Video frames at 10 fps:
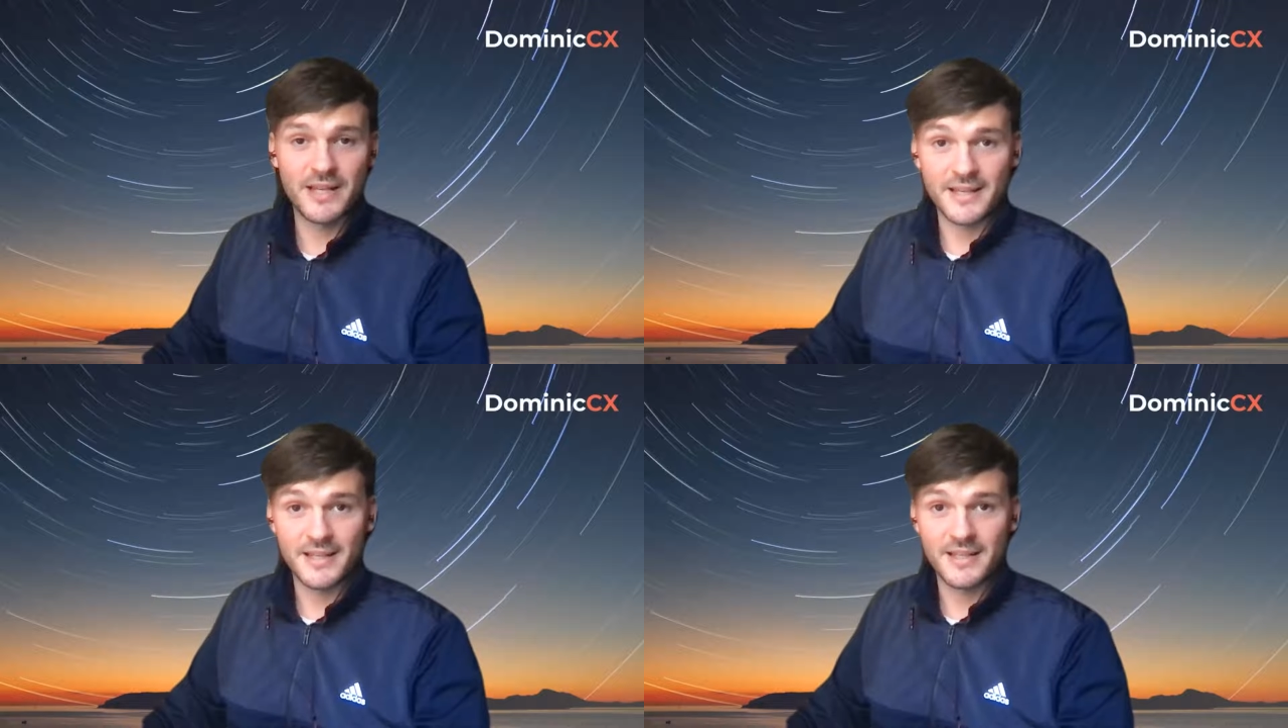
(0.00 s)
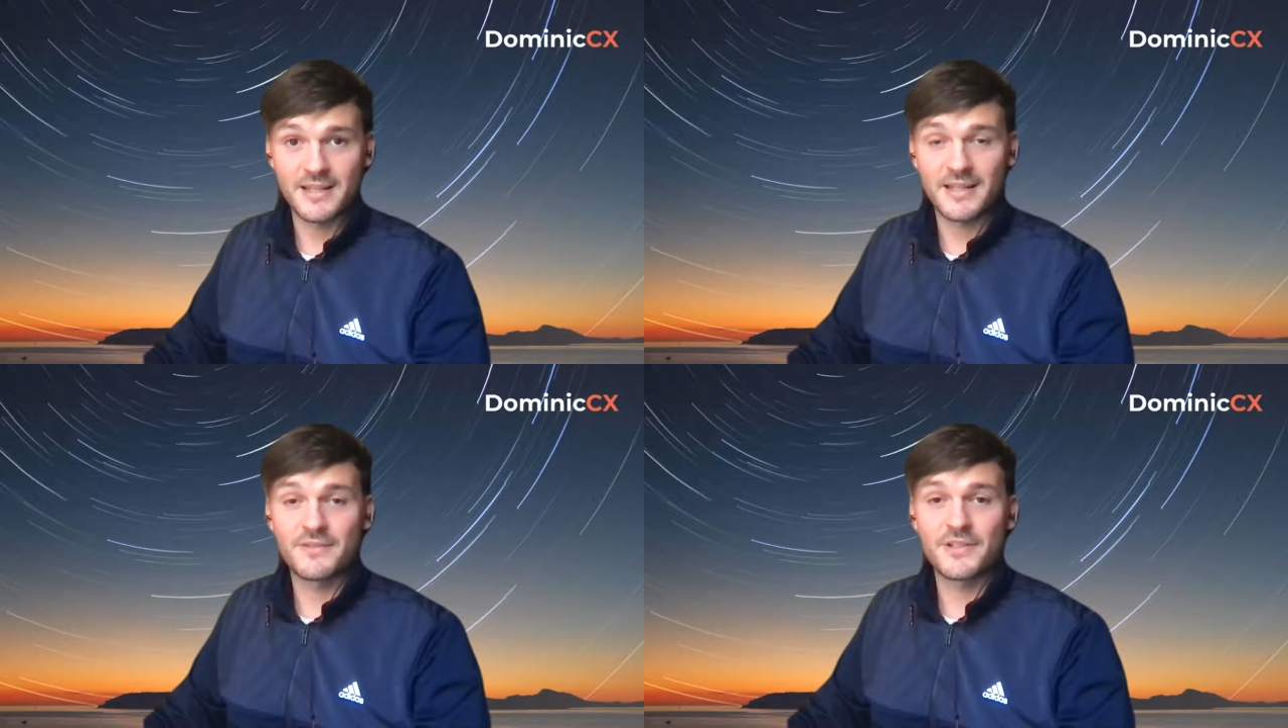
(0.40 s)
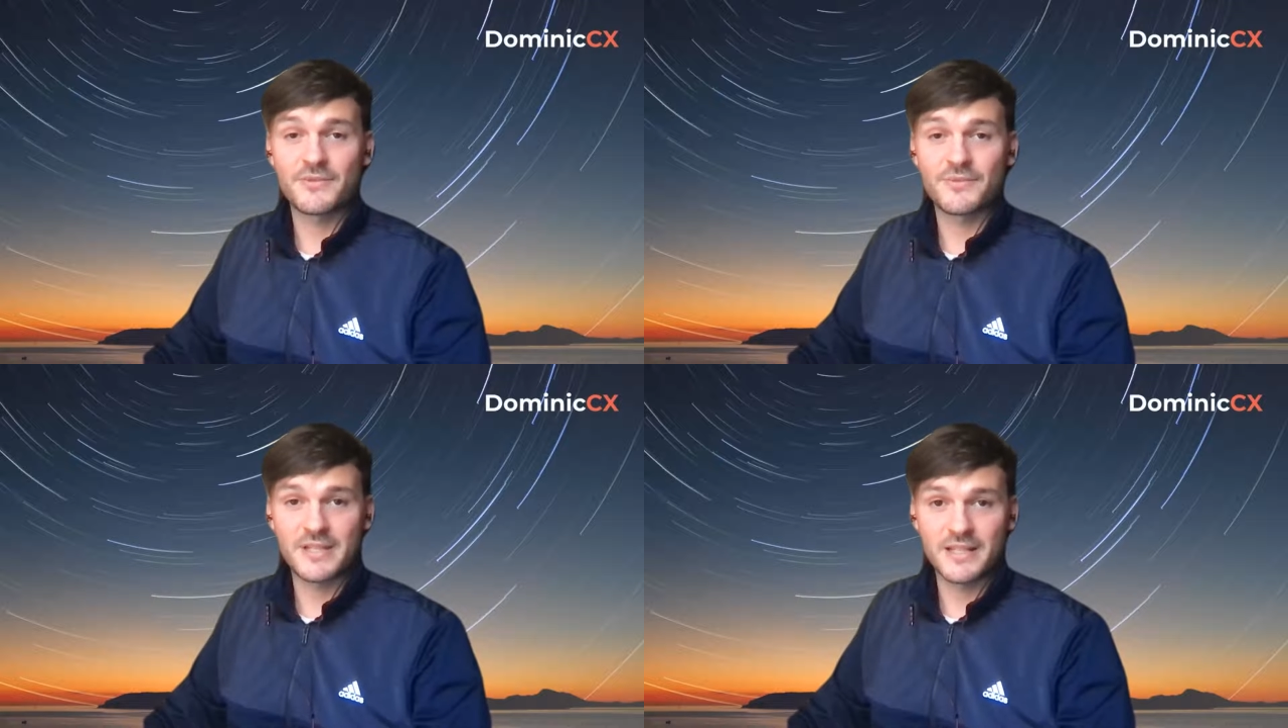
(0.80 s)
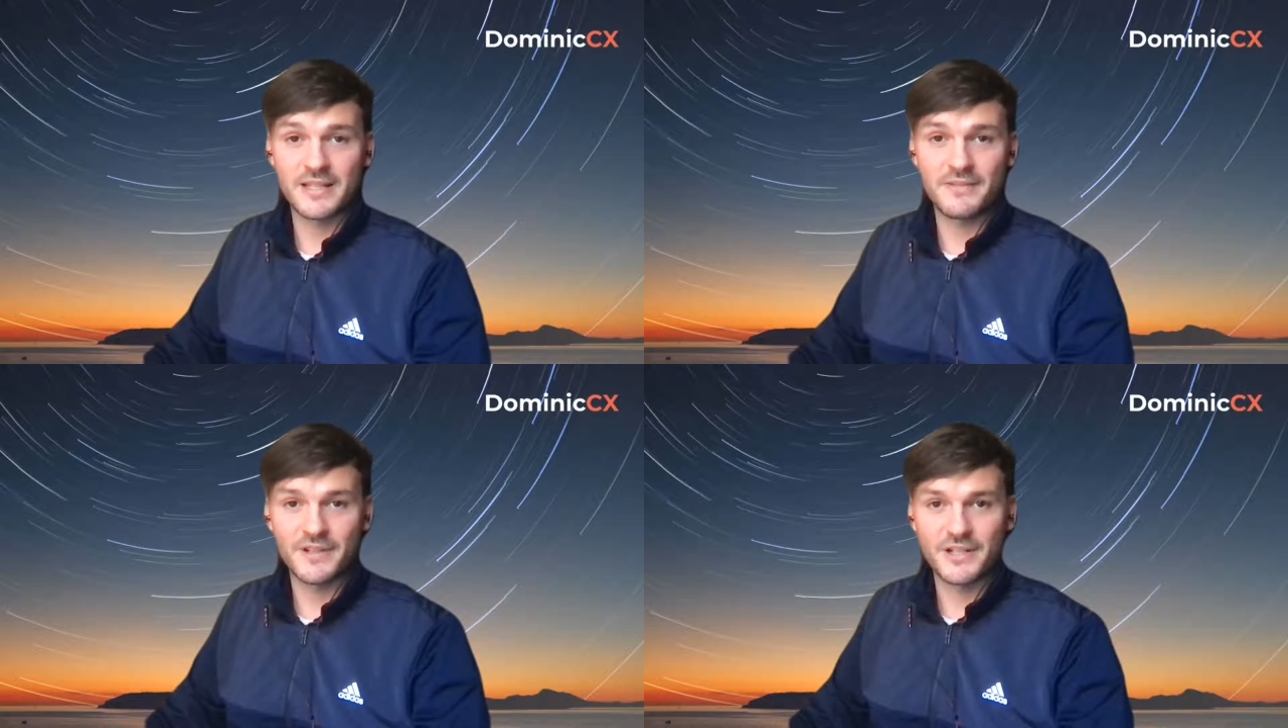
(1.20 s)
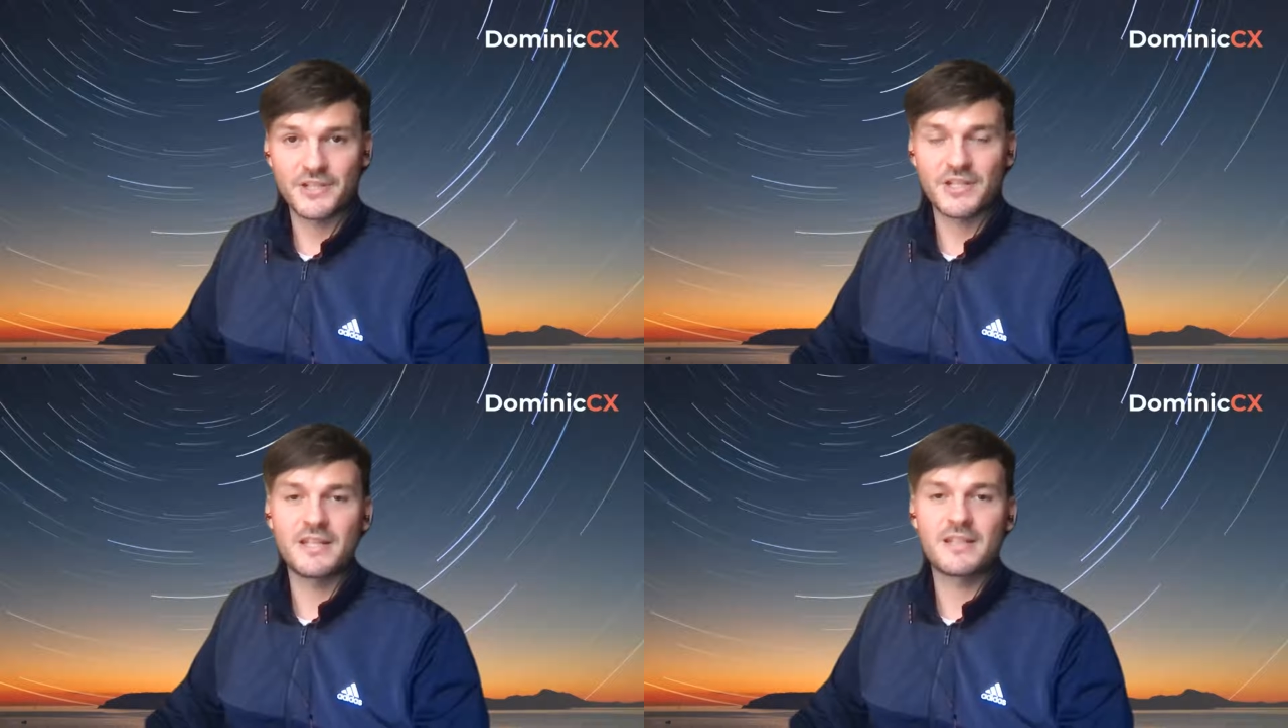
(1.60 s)
and I've just recently
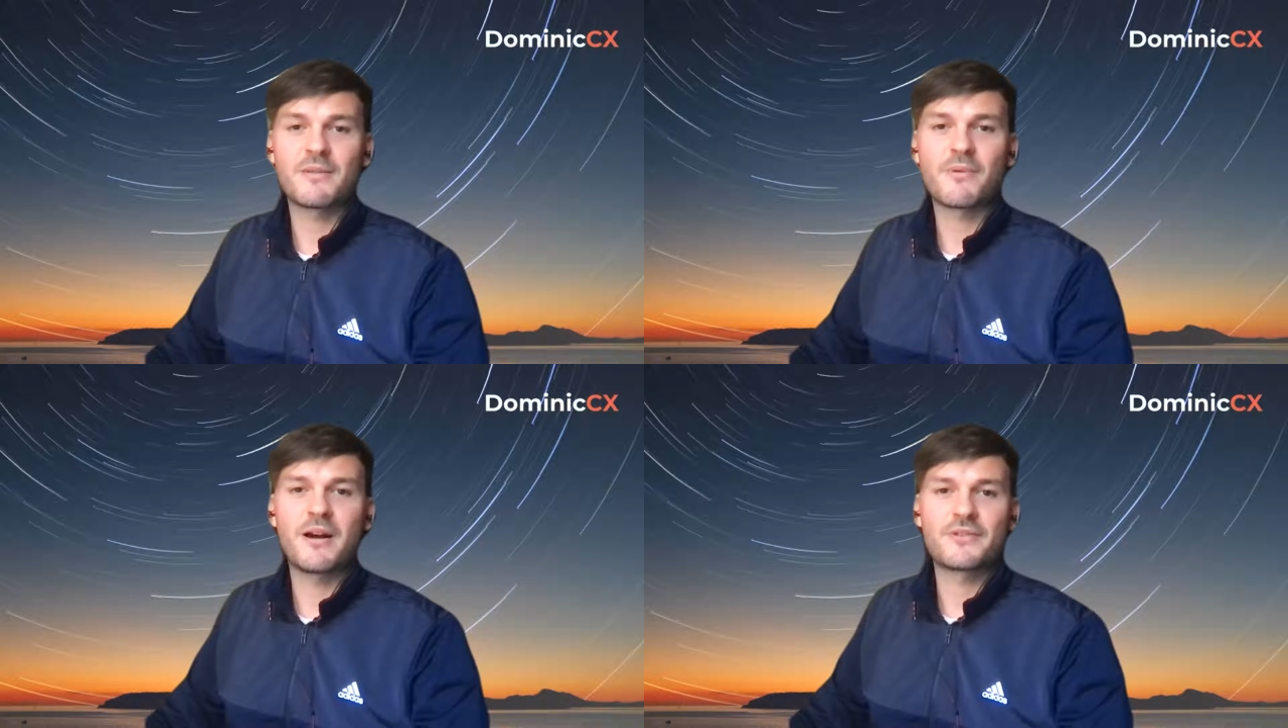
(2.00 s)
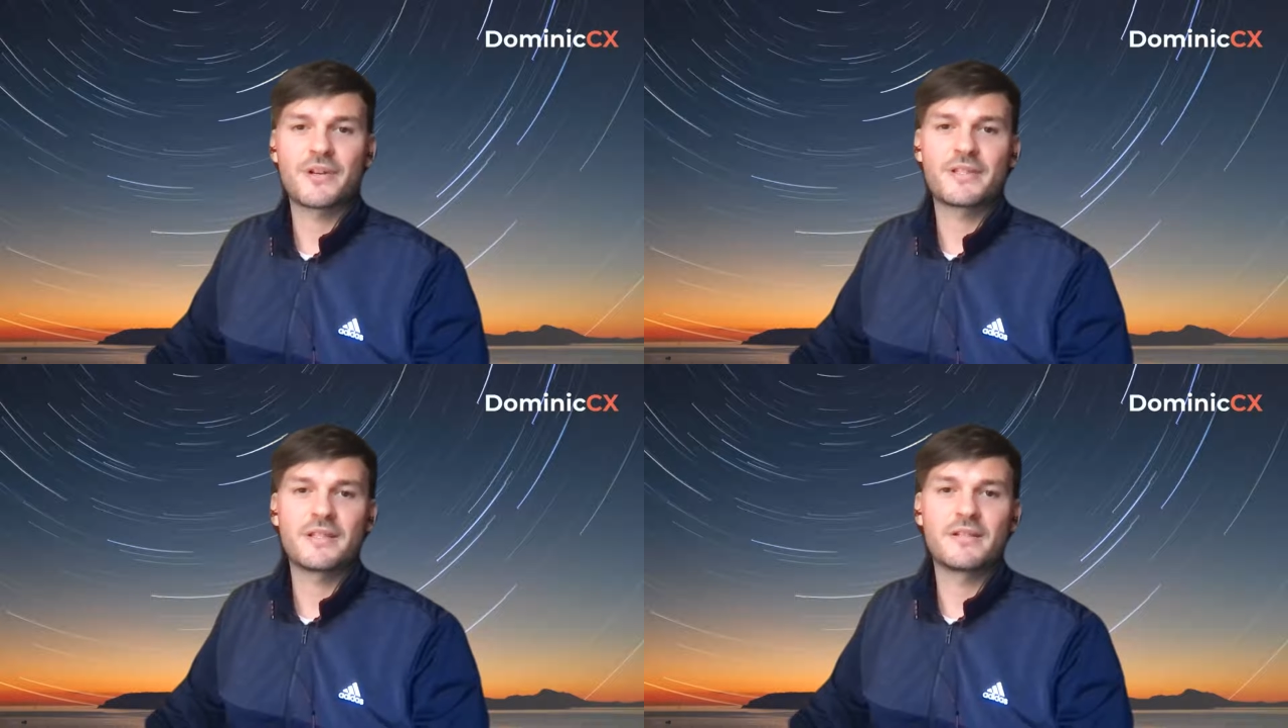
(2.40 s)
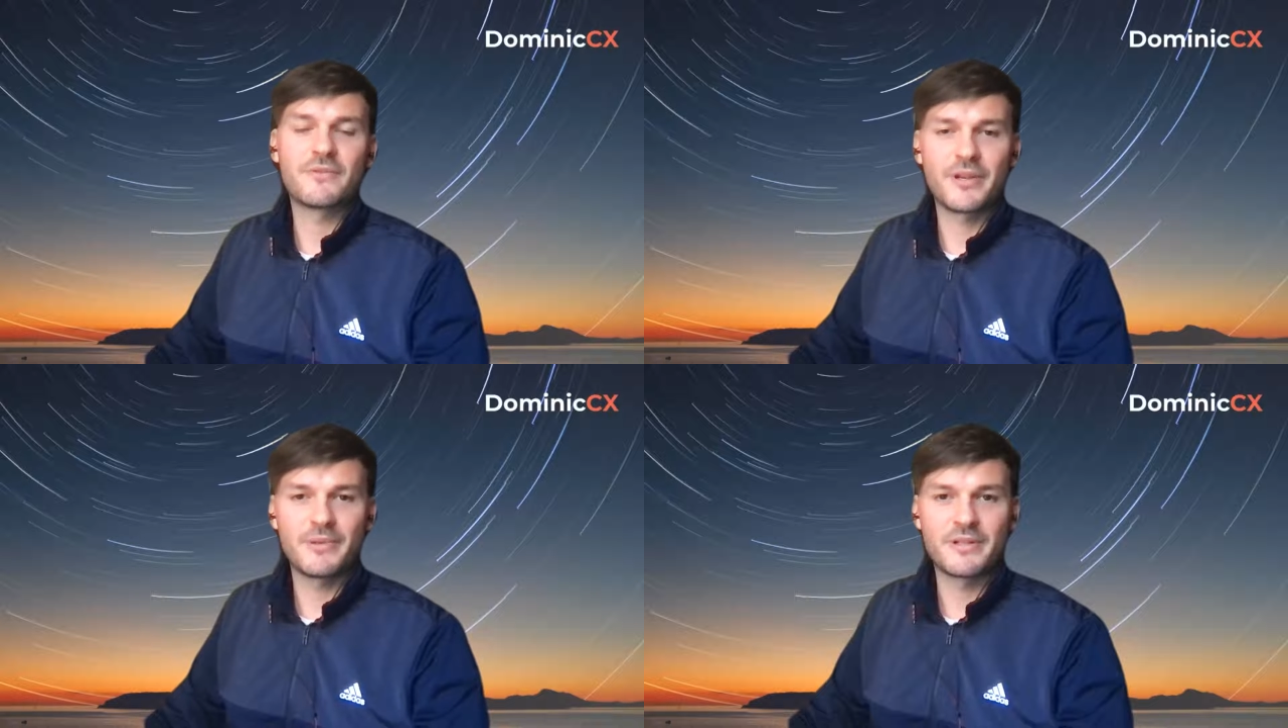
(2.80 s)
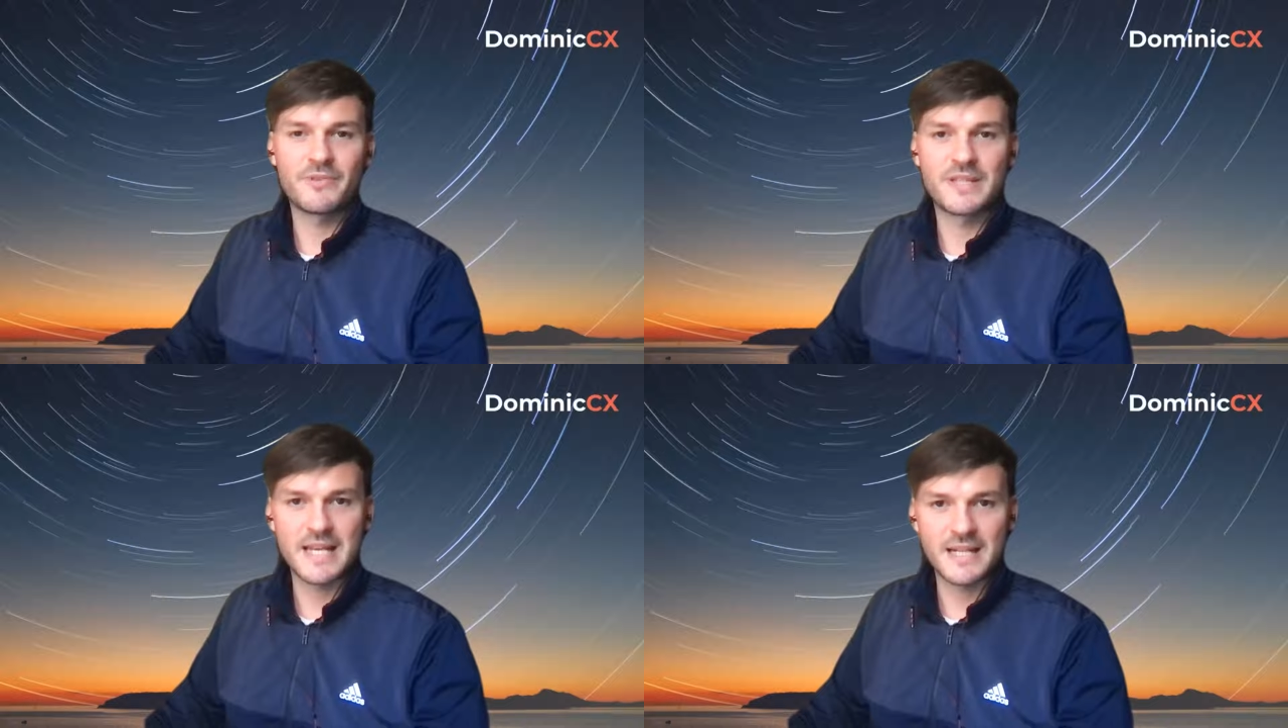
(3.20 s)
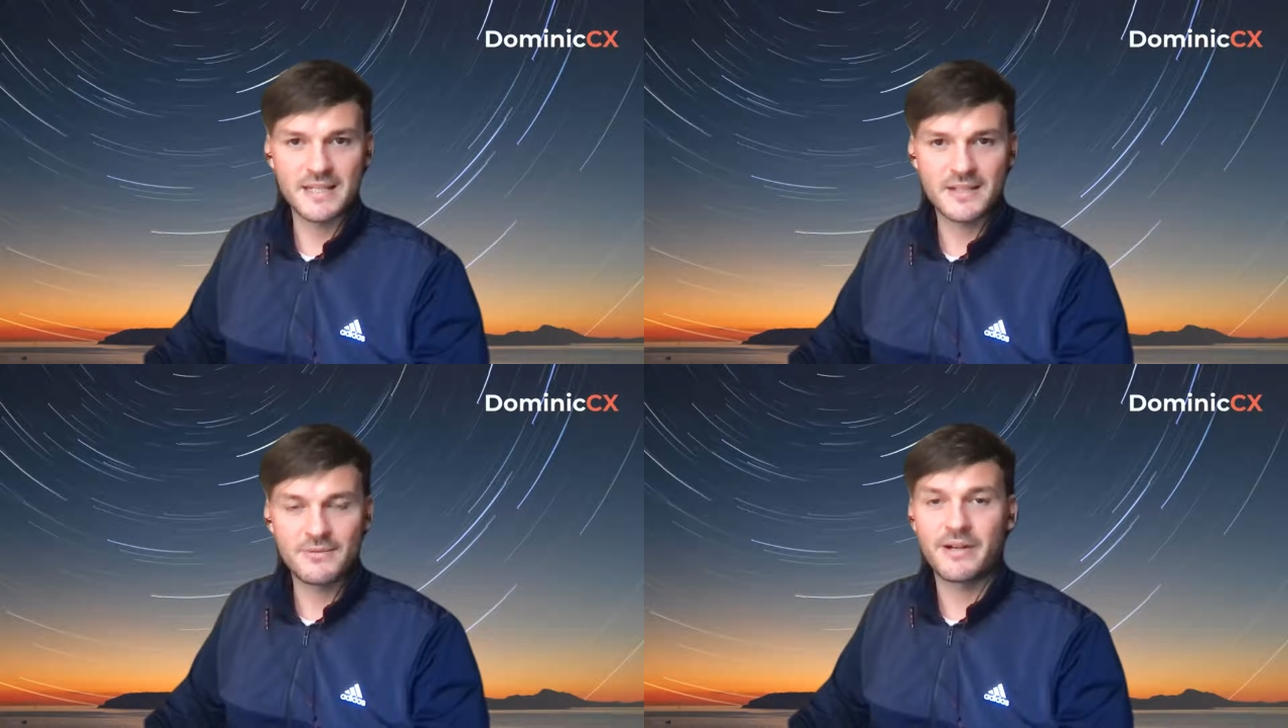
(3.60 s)
finished a subcontracting agreement with Zendesk